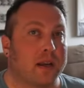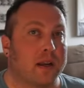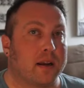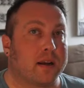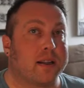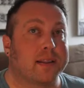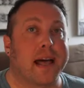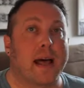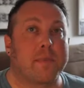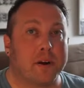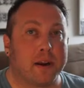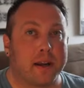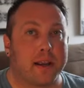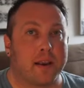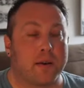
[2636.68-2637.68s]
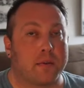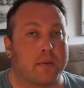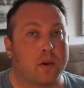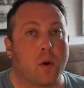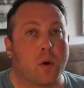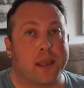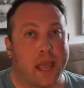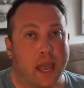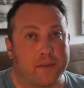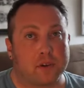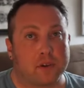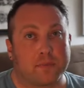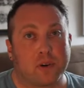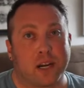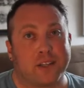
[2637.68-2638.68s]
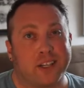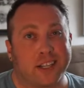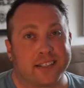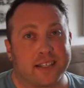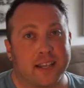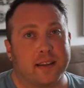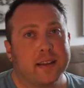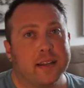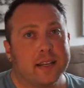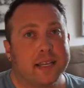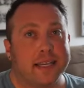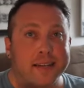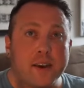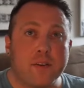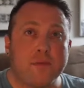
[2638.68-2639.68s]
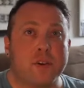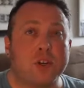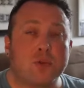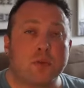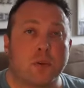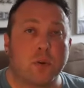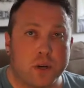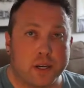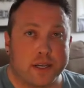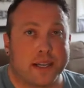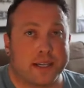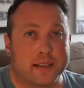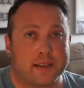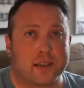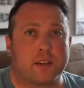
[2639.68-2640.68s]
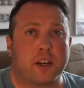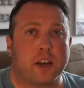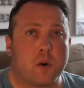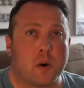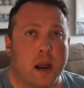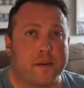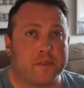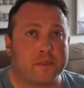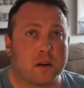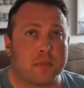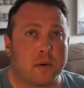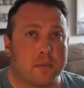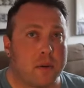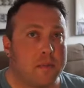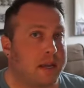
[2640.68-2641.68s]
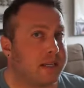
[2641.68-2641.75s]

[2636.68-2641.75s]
collaborating and going after projects that an individual wouldn't necessarily go after, but maybe a